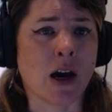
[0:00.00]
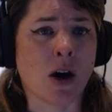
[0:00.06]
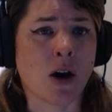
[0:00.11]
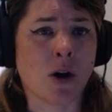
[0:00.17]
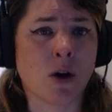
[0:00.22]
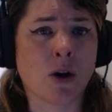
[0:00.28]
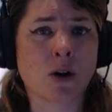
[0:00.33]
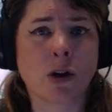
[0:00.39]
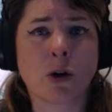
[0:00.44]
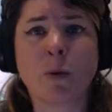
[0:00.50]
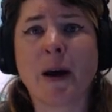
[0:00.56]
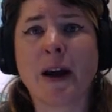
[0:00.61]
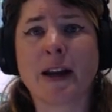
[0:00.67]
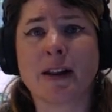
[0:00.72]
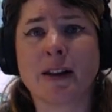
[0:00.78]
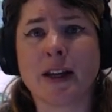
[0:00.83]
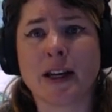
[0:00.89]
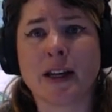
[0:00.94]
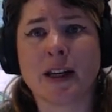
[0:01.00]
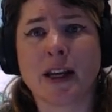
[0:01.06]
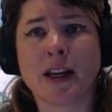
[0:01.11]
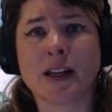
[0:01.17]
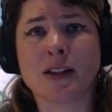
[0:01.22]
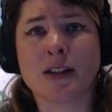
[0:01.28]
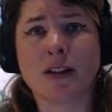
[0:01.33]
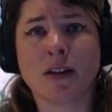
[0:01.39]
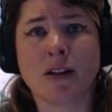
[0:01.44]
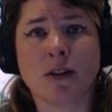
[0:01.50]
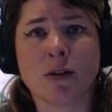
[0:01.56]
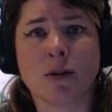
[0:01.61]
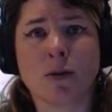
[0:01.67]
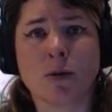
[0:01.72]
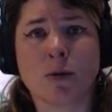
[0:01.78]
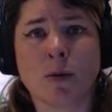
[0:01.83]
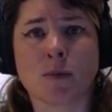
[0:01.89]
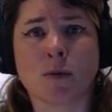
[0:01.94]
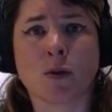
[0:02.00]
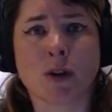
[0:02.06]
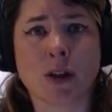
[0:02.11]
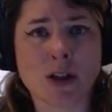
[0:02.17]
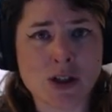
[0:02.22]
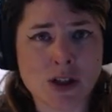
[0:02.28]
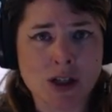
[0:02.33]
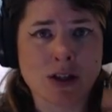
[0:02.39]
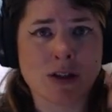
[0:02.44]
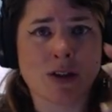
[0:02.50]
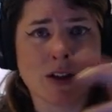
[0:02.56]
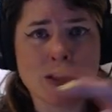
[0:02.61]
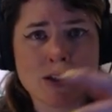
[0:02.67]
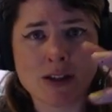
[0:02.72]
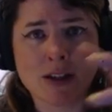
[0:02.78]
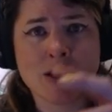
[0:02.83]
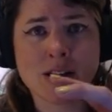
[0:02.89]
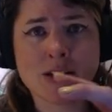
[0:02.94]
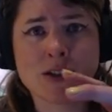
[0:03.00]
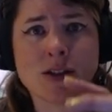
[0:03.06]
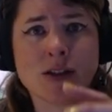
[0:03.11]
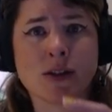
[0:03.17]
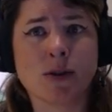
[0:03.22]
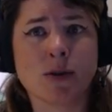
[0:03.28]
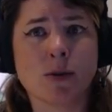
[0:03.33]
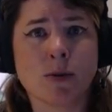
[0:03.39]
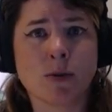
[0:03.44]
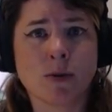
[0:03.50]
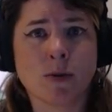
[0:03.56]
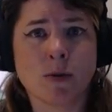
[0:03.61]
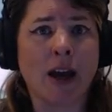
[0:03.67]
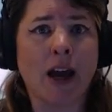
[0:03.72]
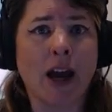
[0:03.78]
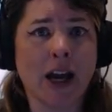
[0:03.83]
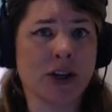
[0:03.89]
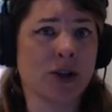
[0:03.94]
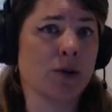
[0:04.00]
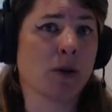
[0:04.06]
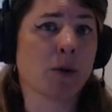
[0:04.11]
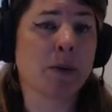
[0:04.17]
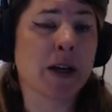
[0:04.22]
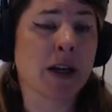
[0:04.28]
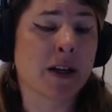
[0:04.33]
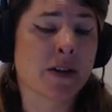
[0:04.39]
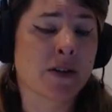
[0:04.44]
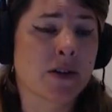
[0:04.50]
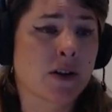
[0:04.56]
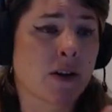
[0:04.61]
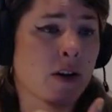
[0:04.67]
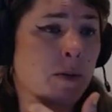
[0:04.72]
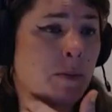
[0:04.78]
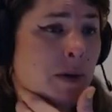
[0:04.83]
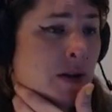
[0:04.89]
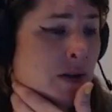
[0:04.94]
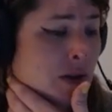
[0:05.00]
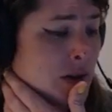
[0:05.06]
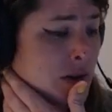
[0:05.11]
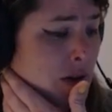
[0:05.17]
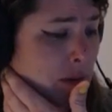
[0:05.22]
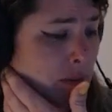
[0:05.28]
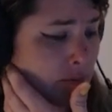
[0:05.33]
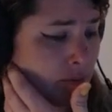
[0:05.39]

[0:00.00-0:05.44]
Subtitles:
all coagulate into or congeal into actual beings called muses.